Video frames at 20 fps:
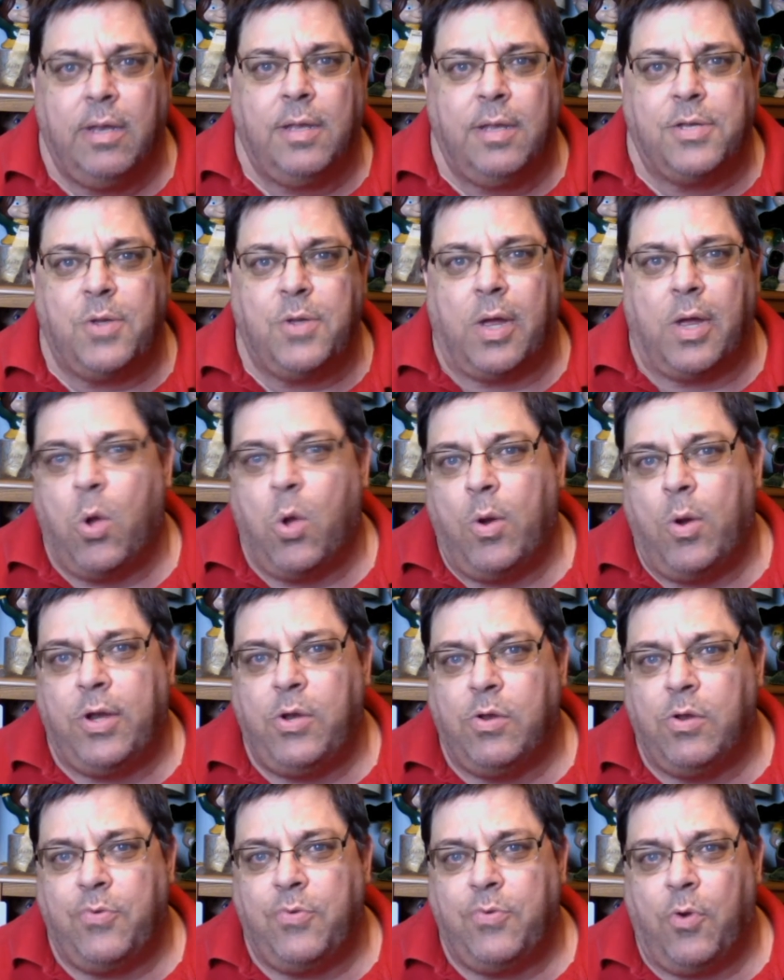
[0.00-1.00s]
So I go
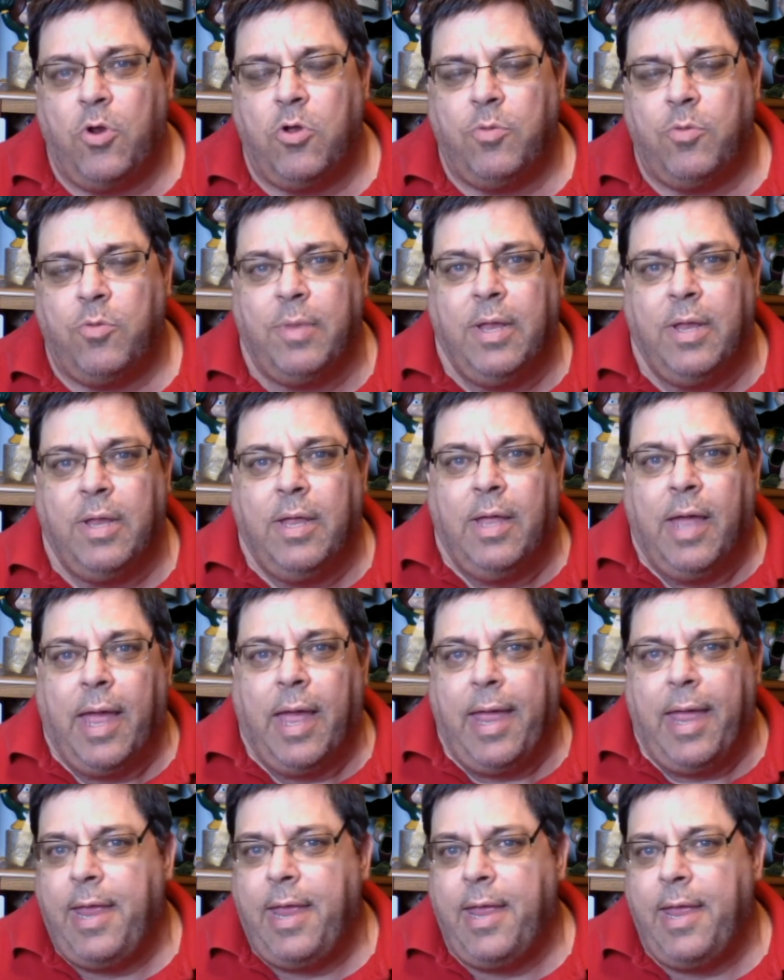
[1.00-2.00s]
into his room
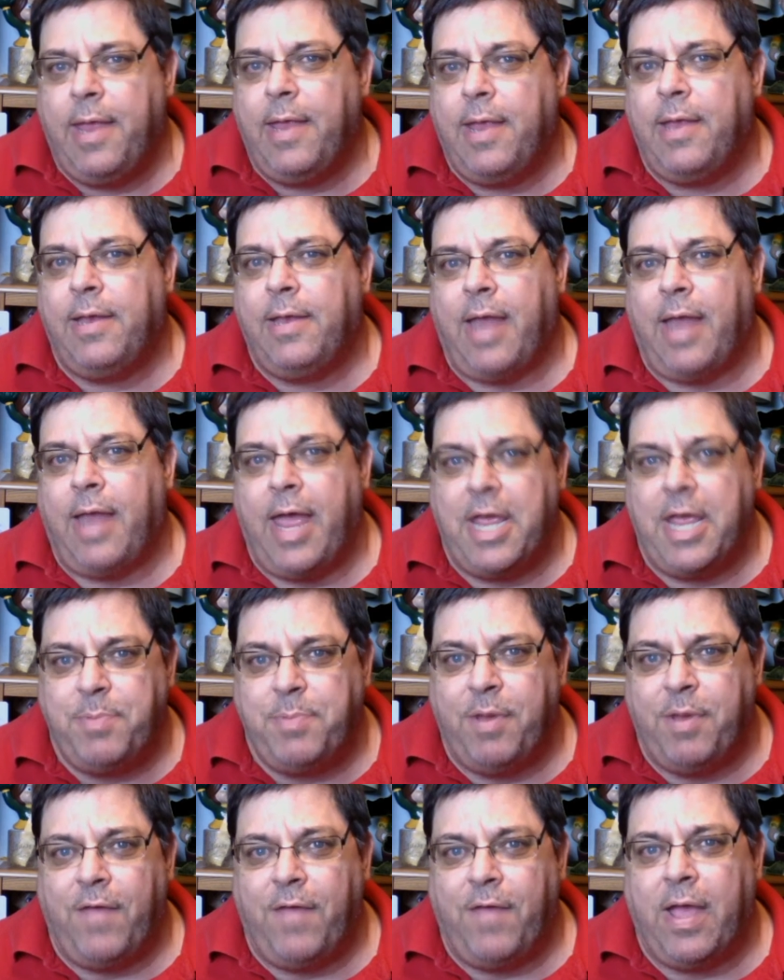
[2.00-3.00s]
and ask
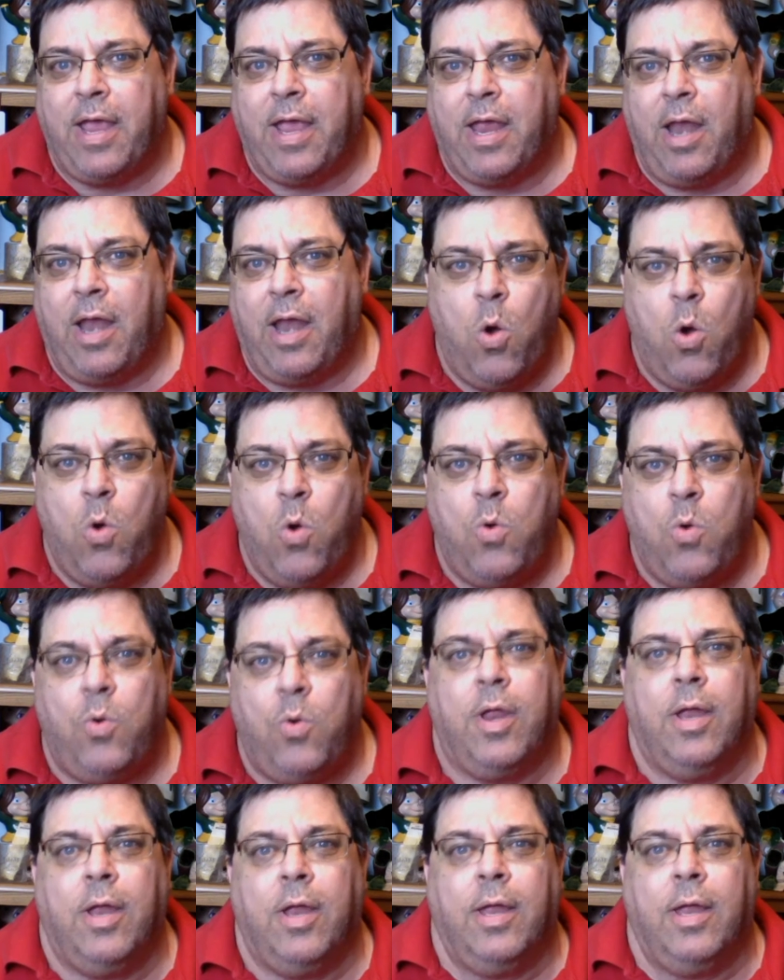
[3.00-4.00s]
me if I can hold
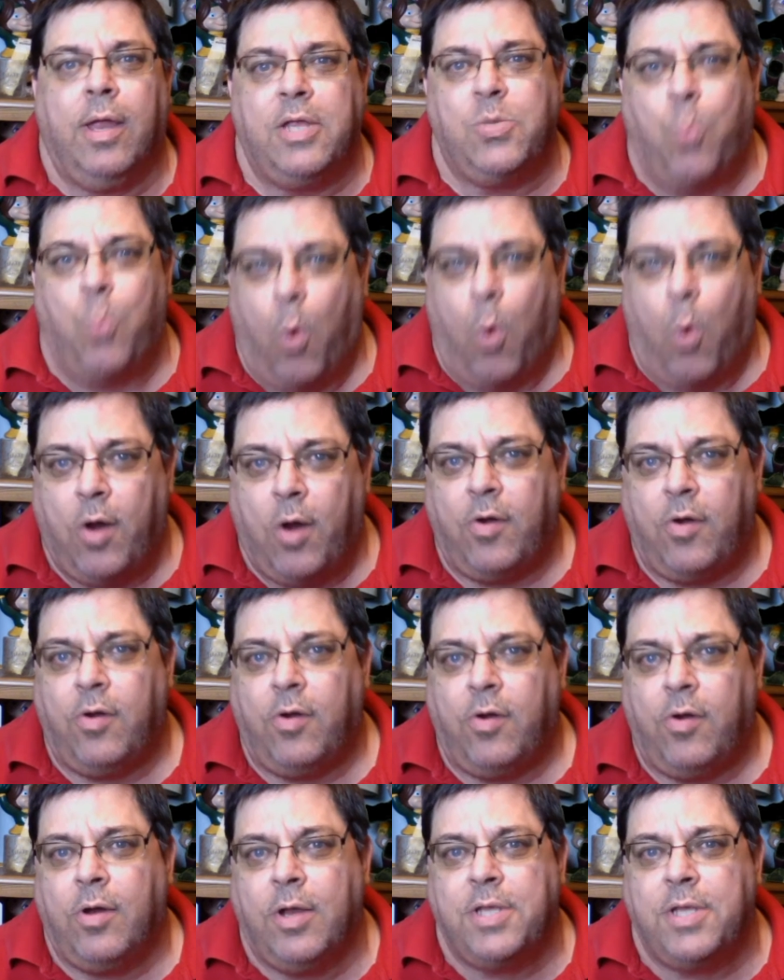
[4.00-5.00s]
his
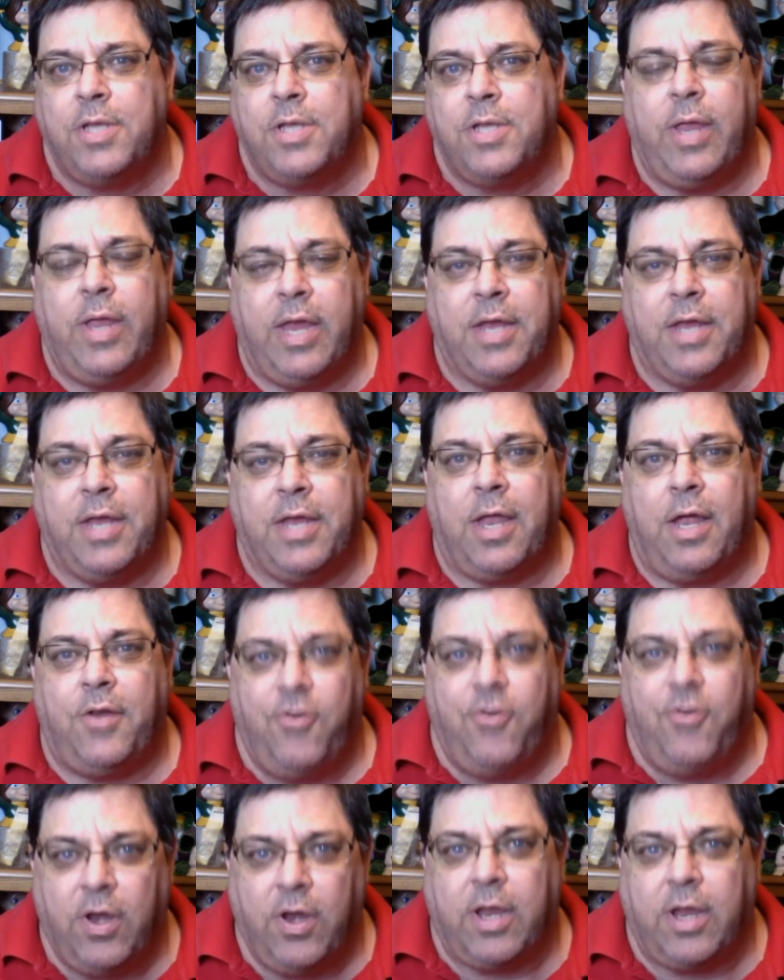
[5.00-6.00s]
water so he can get a
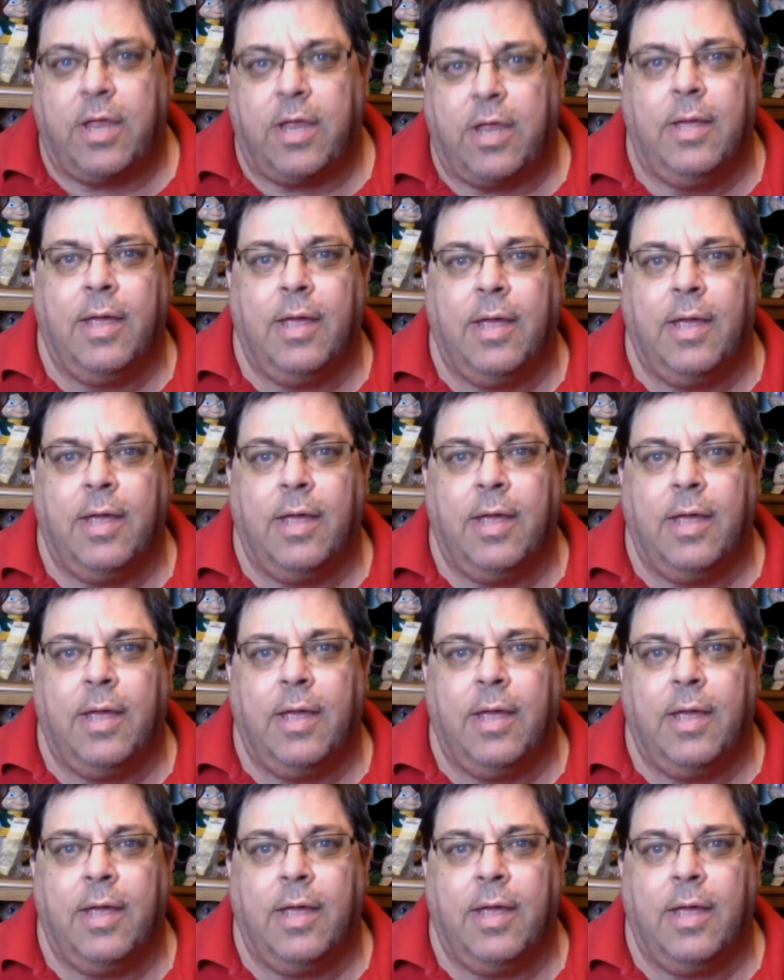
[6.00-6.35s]
drink.